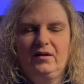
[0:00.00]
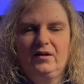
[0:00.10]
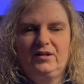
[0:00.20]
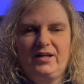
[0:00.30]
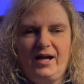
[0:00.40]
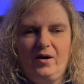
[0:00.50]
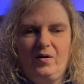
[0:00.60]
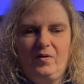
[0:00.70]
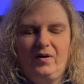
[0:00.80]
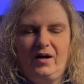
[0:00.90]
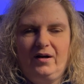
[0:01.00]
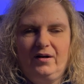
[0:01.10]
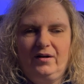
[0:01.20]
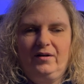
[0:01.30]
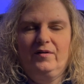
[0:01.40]
Now,
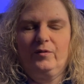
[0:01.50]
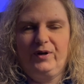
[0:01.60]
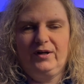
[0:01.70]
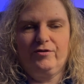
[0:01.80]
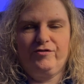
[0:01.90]
the reader